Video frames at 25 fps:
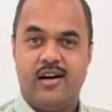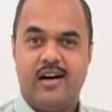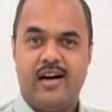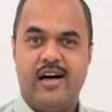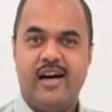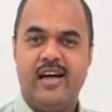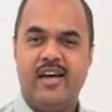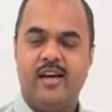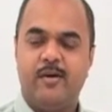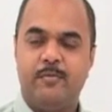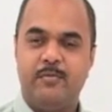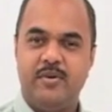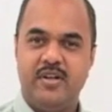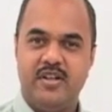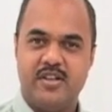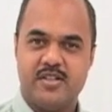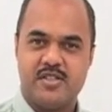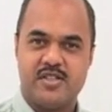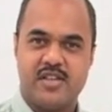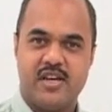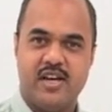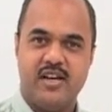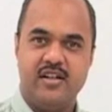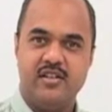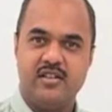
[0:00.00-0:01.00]
I have been
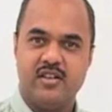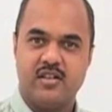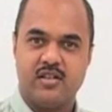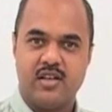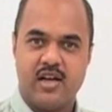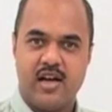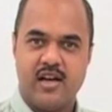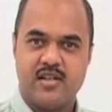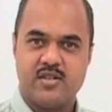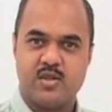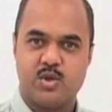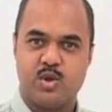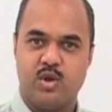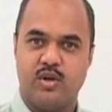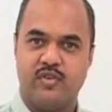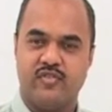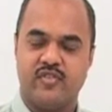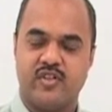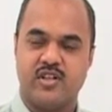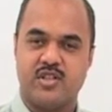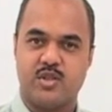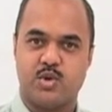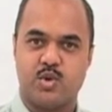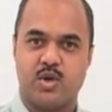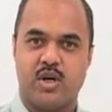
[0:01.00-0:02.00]
assigned the task
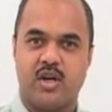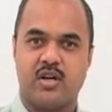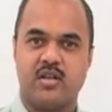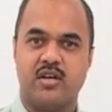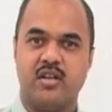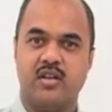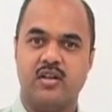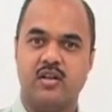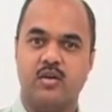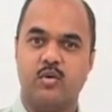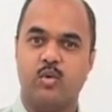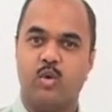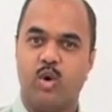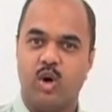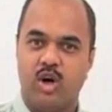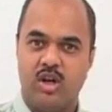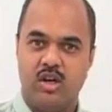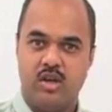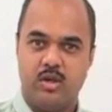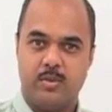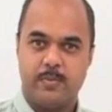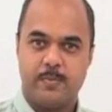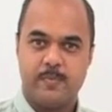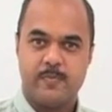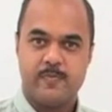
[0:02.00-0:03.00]
of constructing a
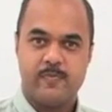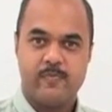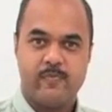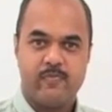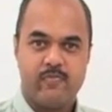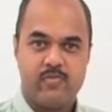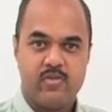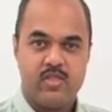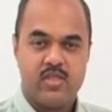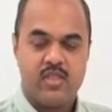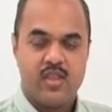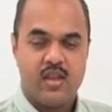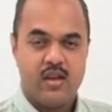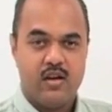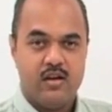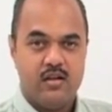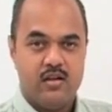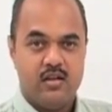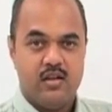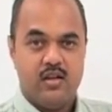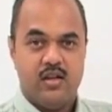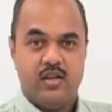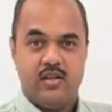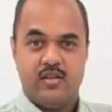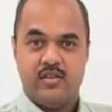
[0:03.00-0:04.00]
wall.
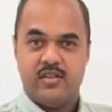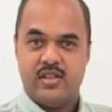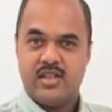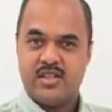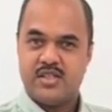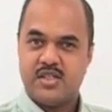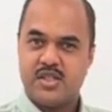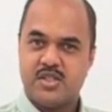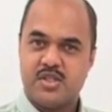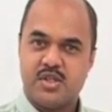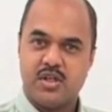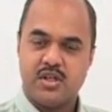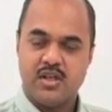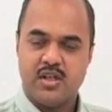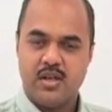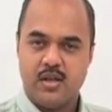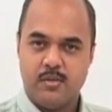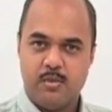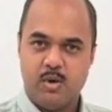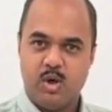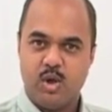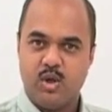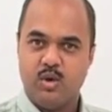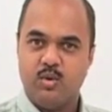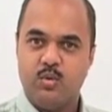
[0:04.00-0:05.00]
There is a certain
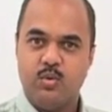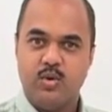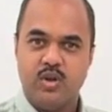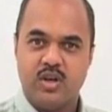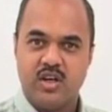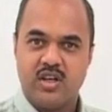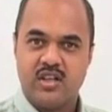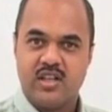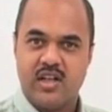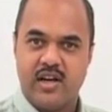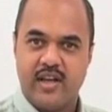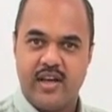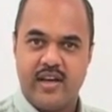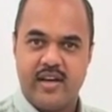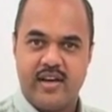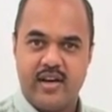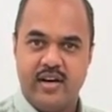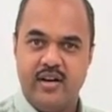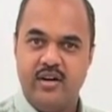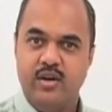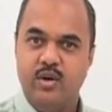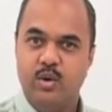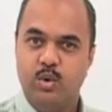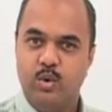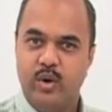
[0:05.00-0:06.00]
amount of work that I
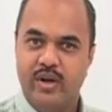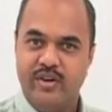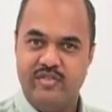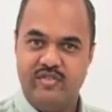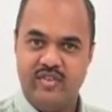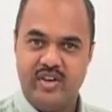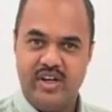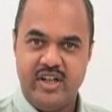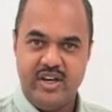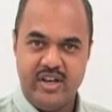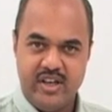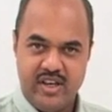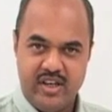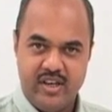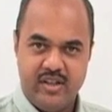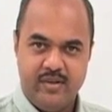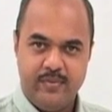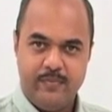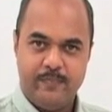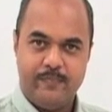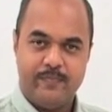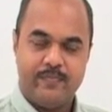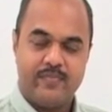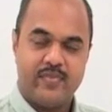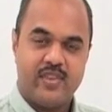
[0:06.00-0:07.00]
can do every
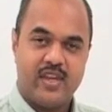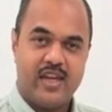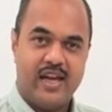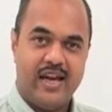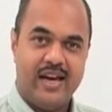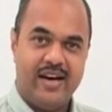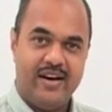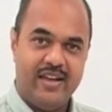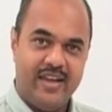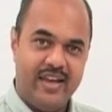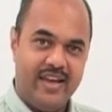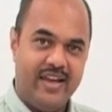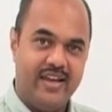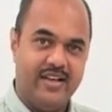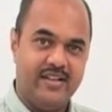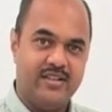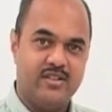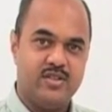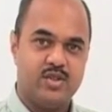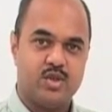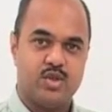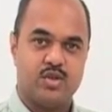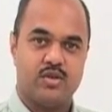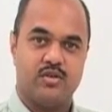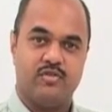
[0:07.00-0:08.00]
day and
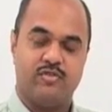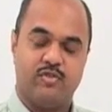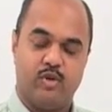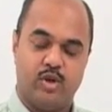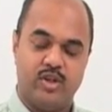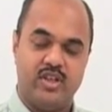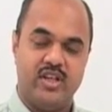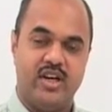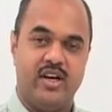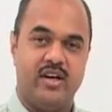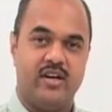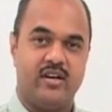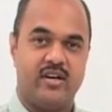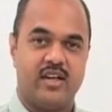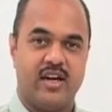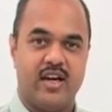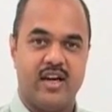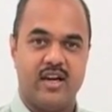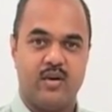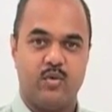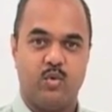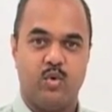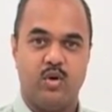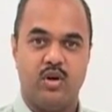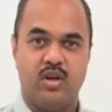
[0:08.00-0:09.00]
hence for the
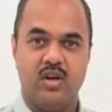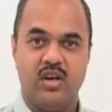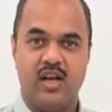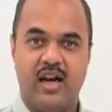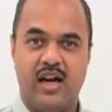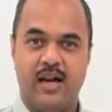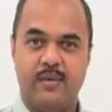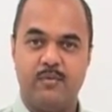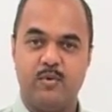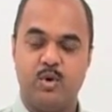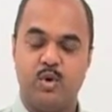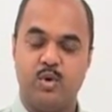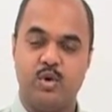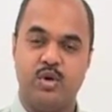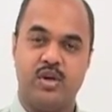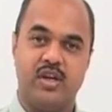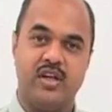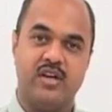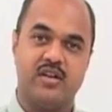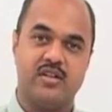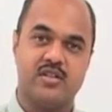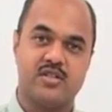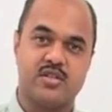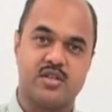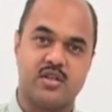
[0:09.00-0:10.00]
entire wall I am going to
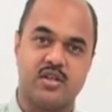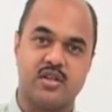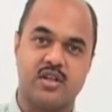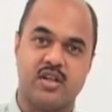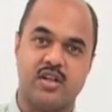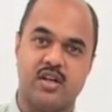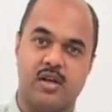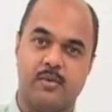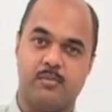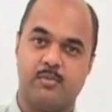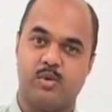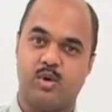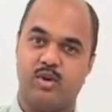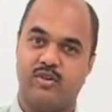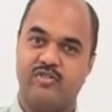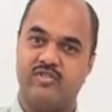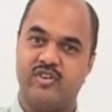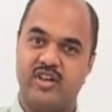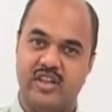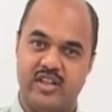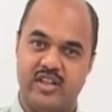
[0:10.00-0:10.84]
take a certain number of